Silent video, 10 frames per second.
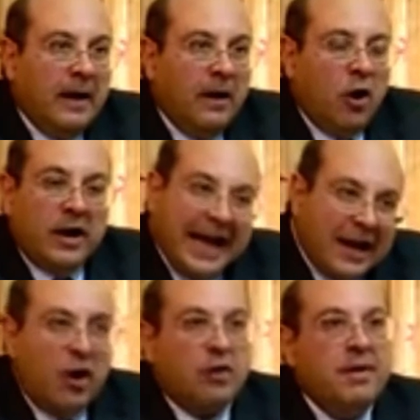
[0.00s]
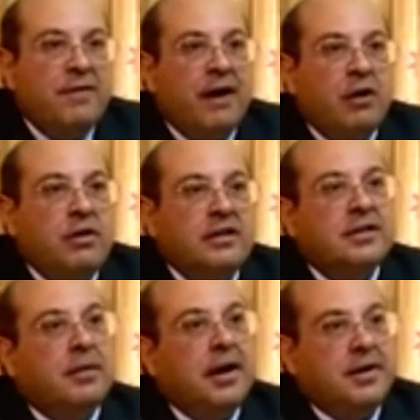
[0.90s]
or cannot be found in
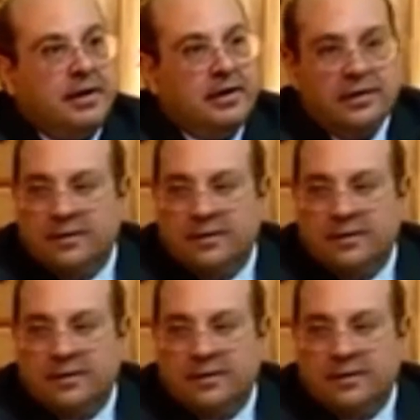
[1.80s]
some article.